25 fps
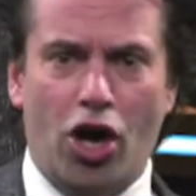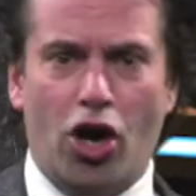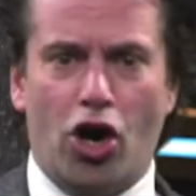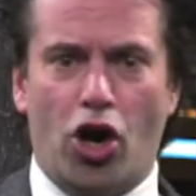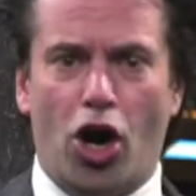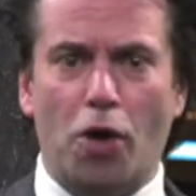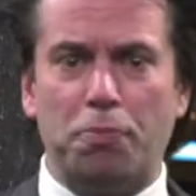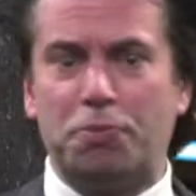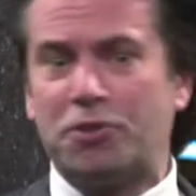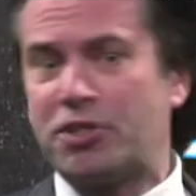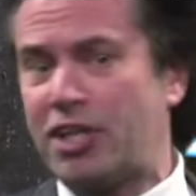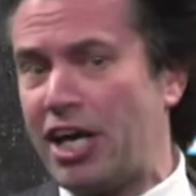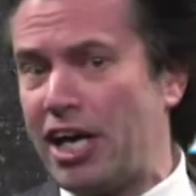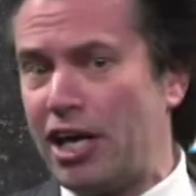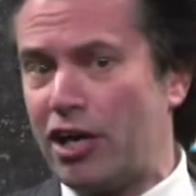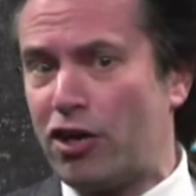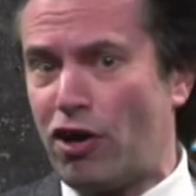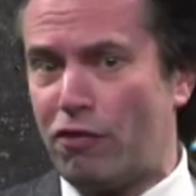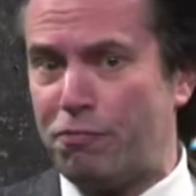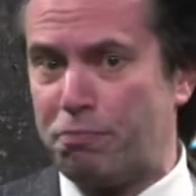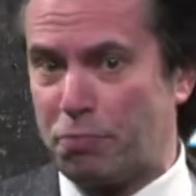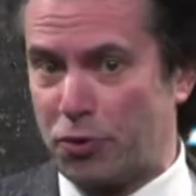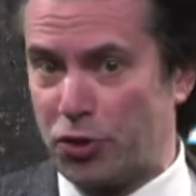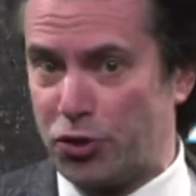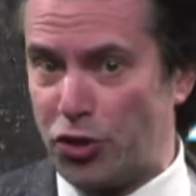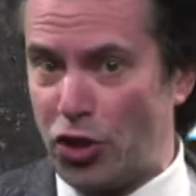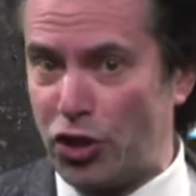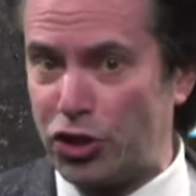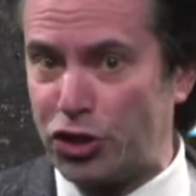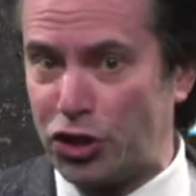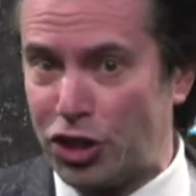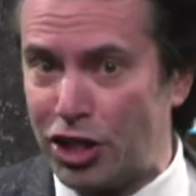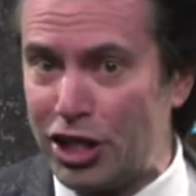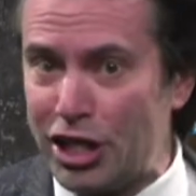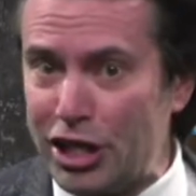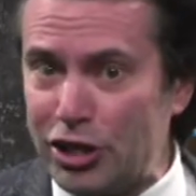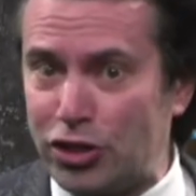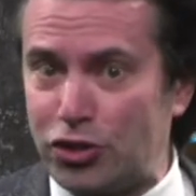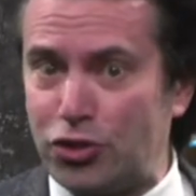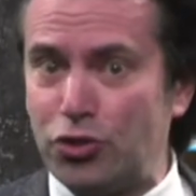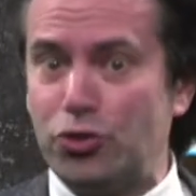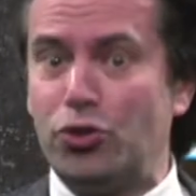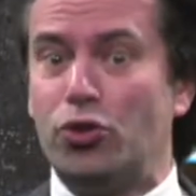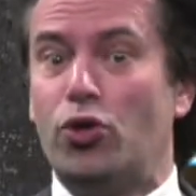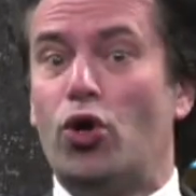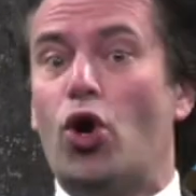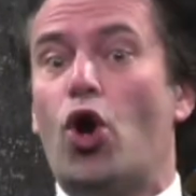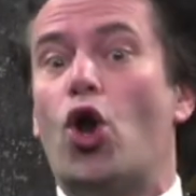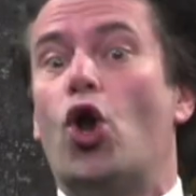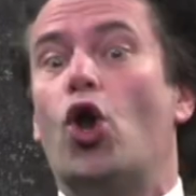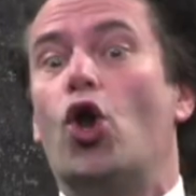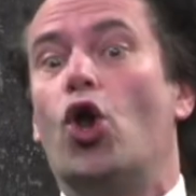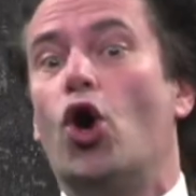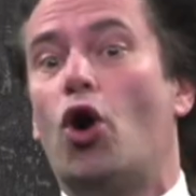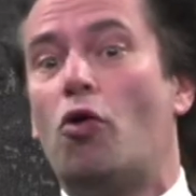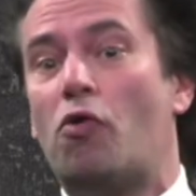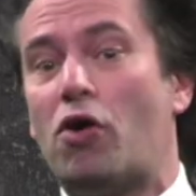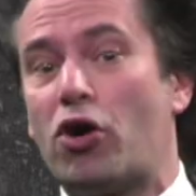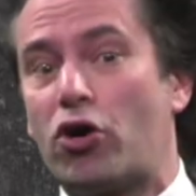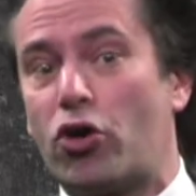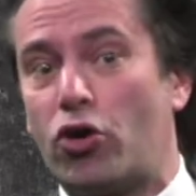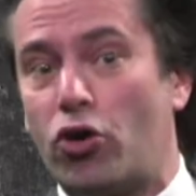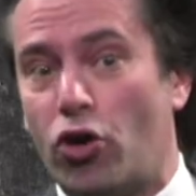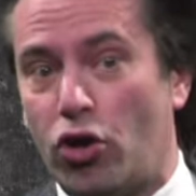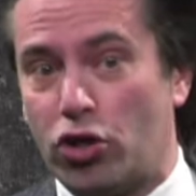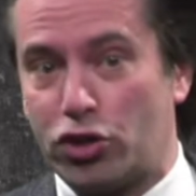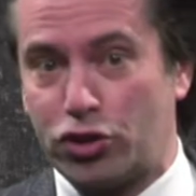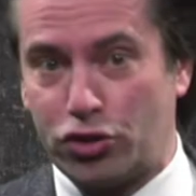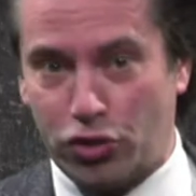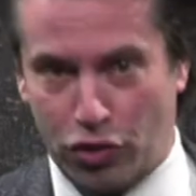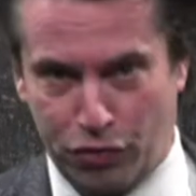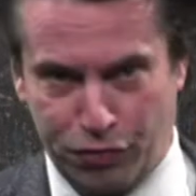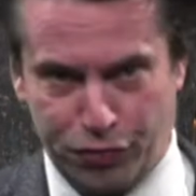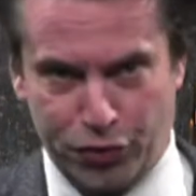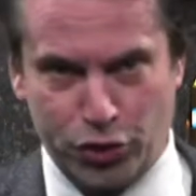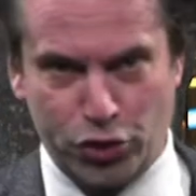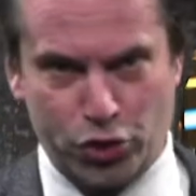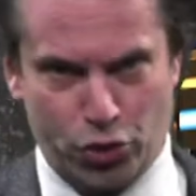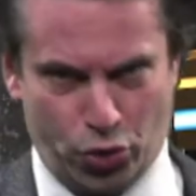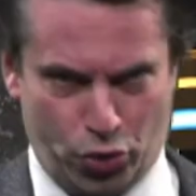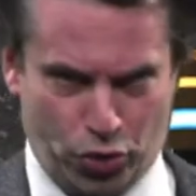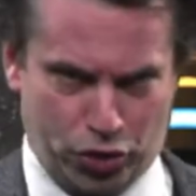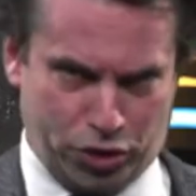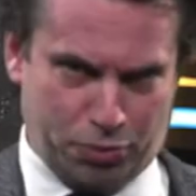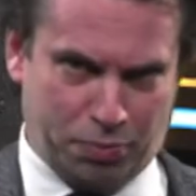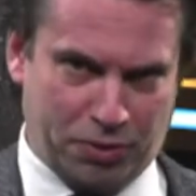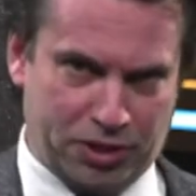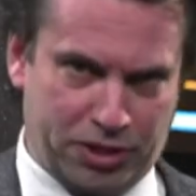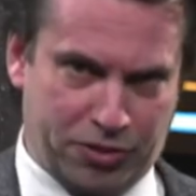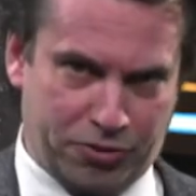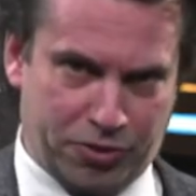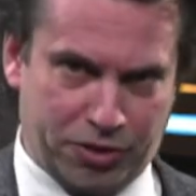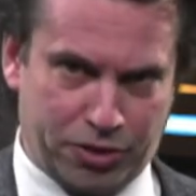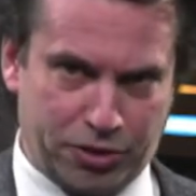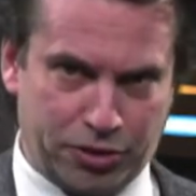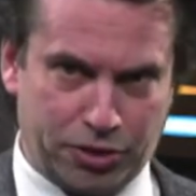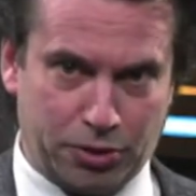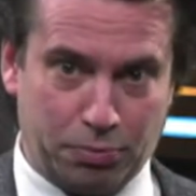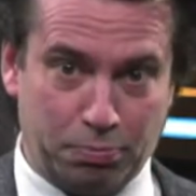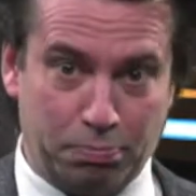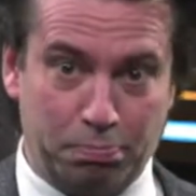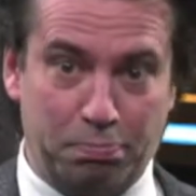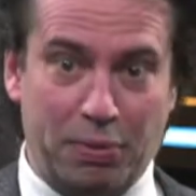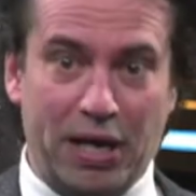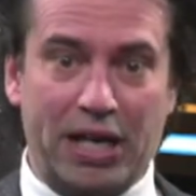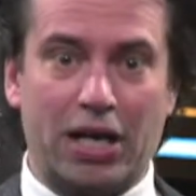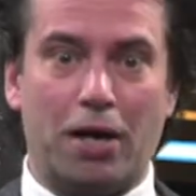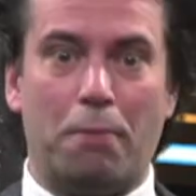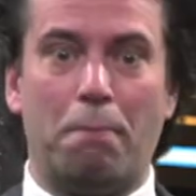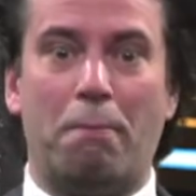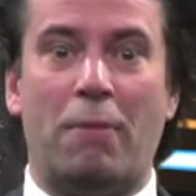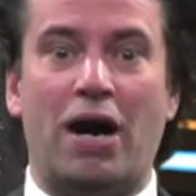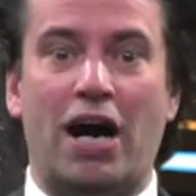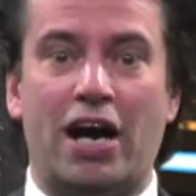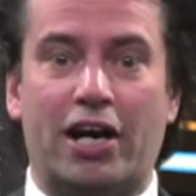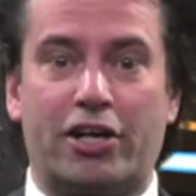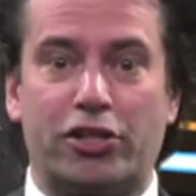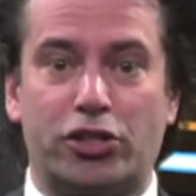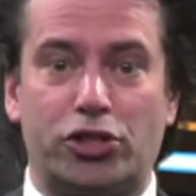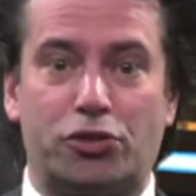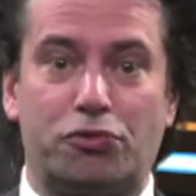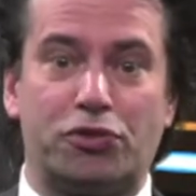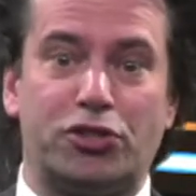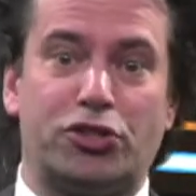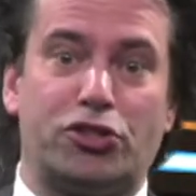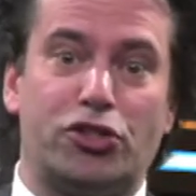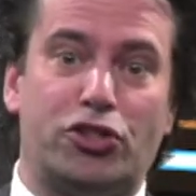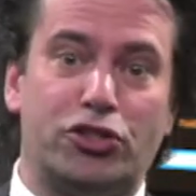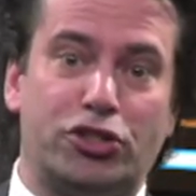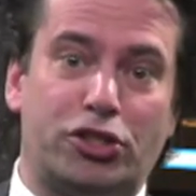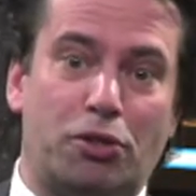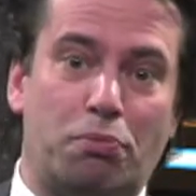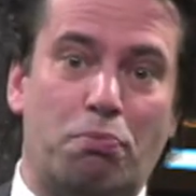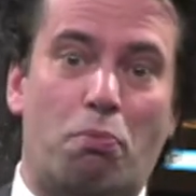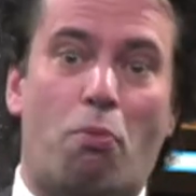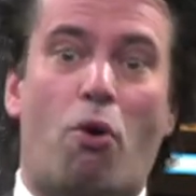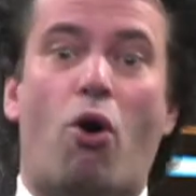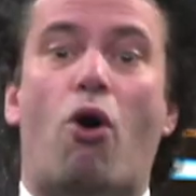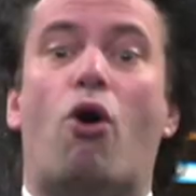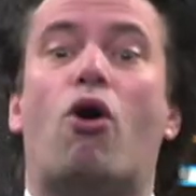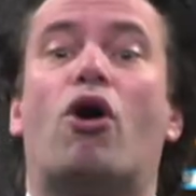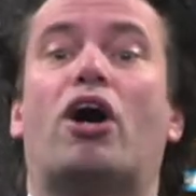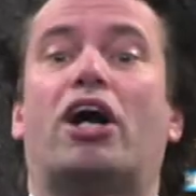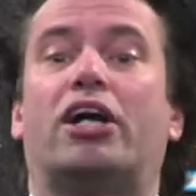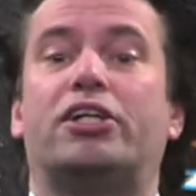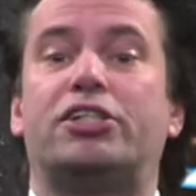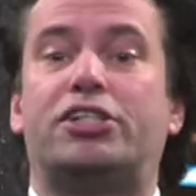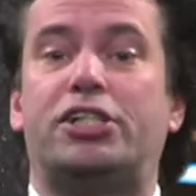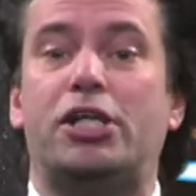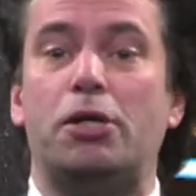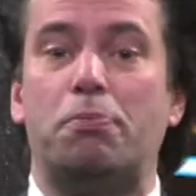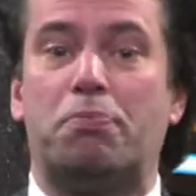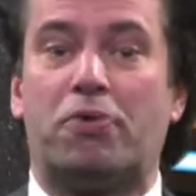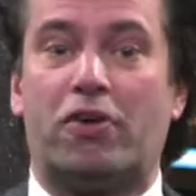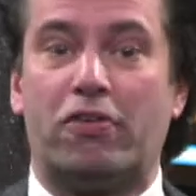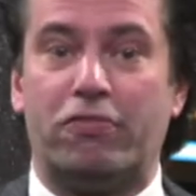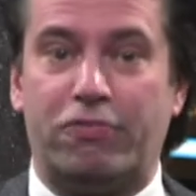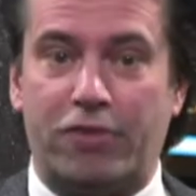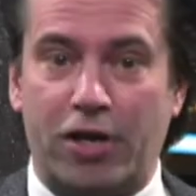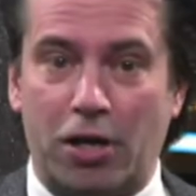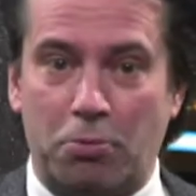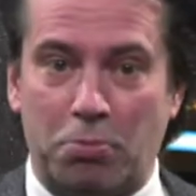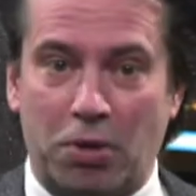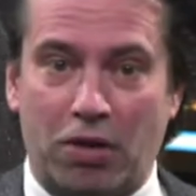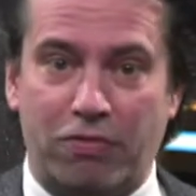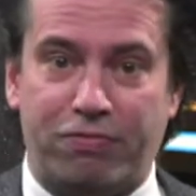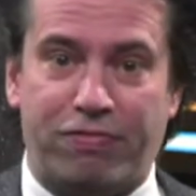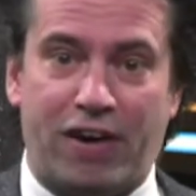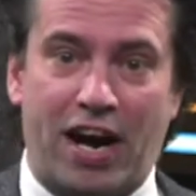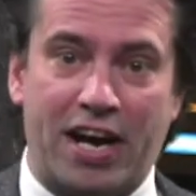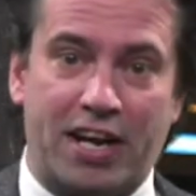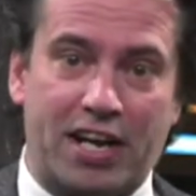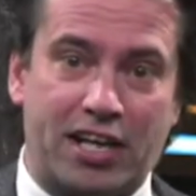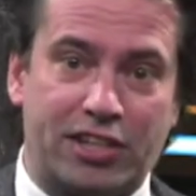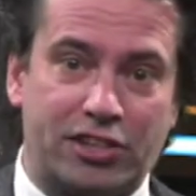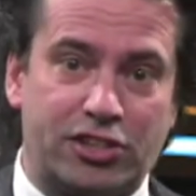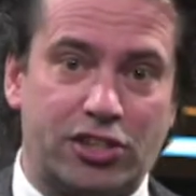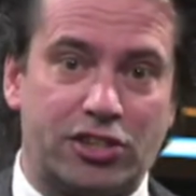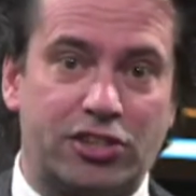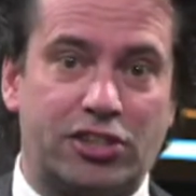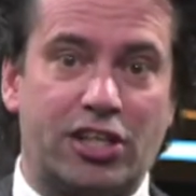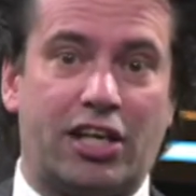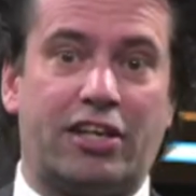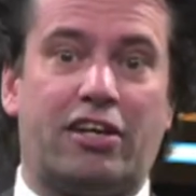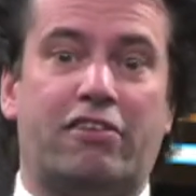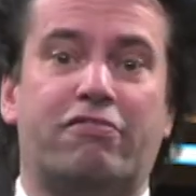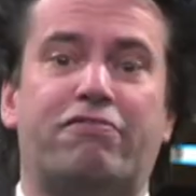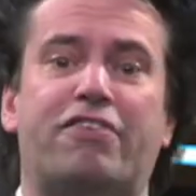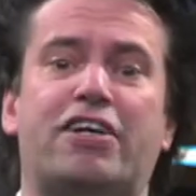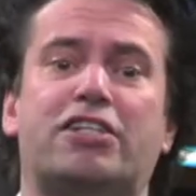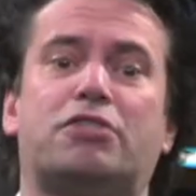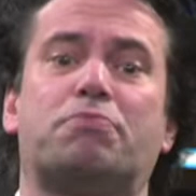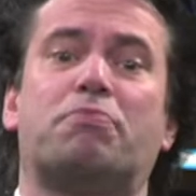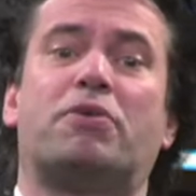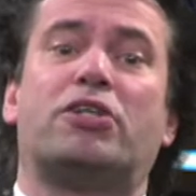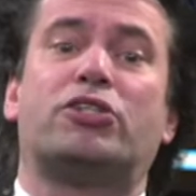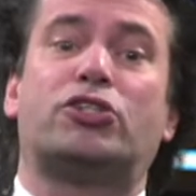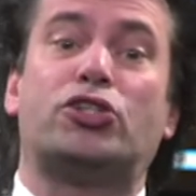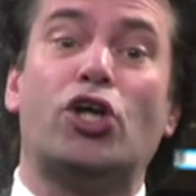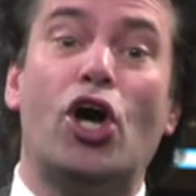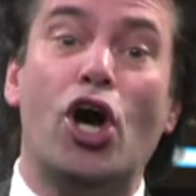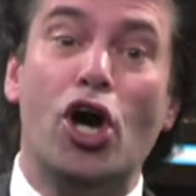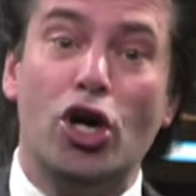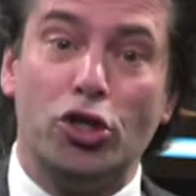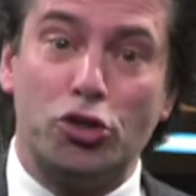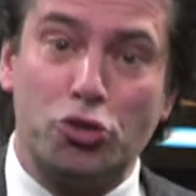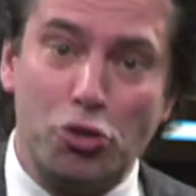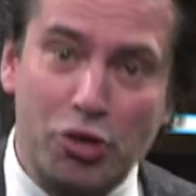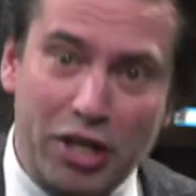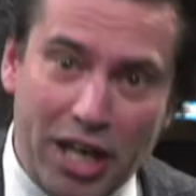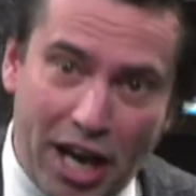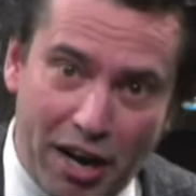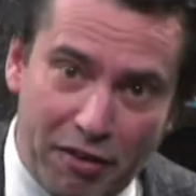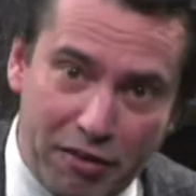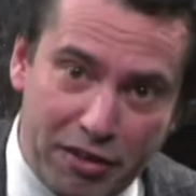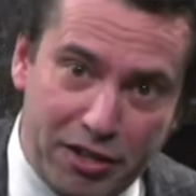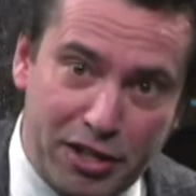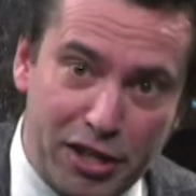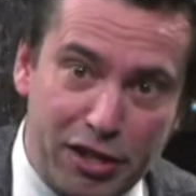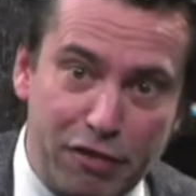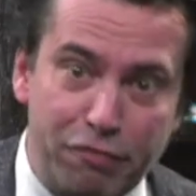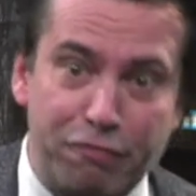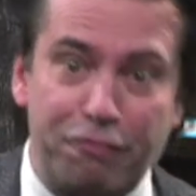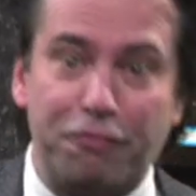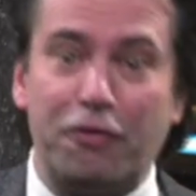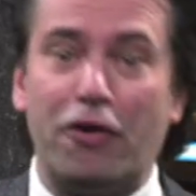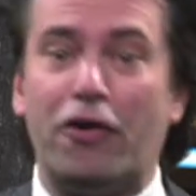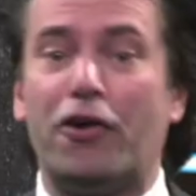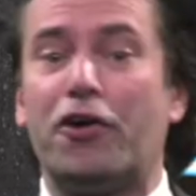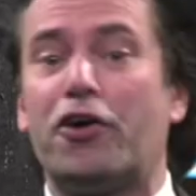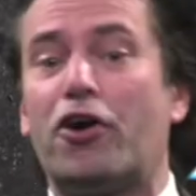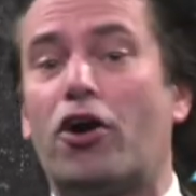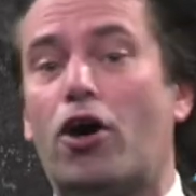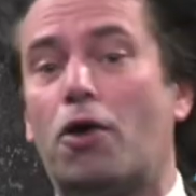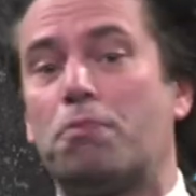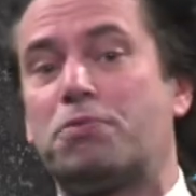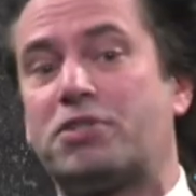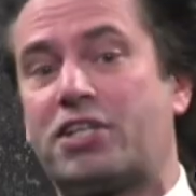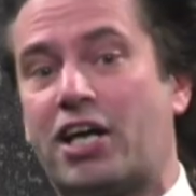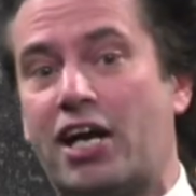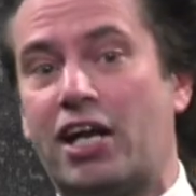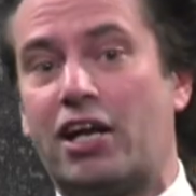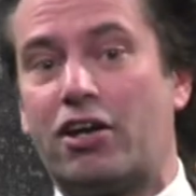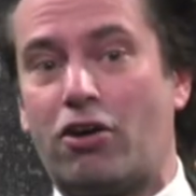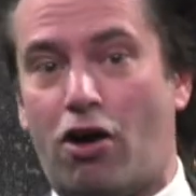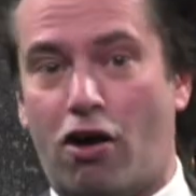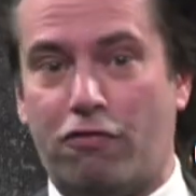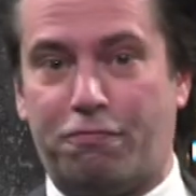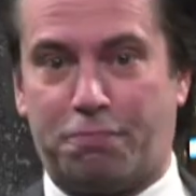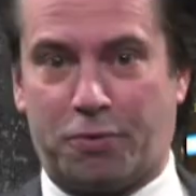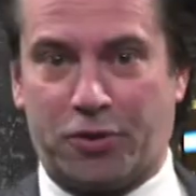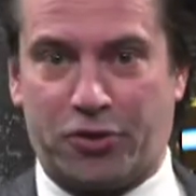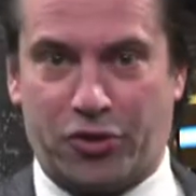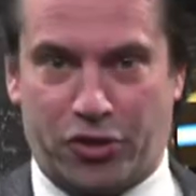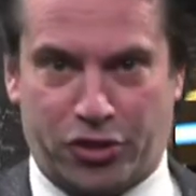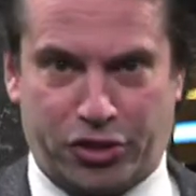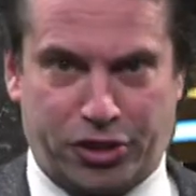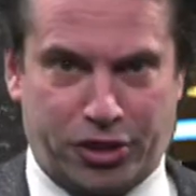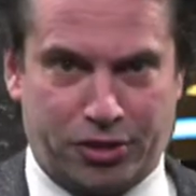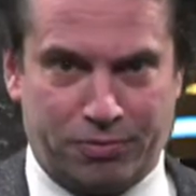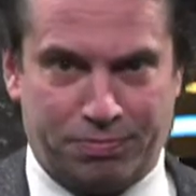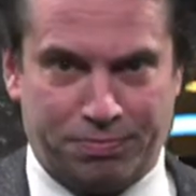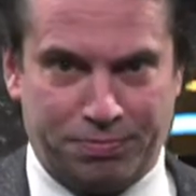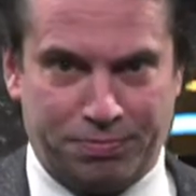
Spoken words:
Upscaling of production leads to lower cost of the source materials. Bigger markets results in more and cheaper available finances and investments to guarantee further upscaling of production.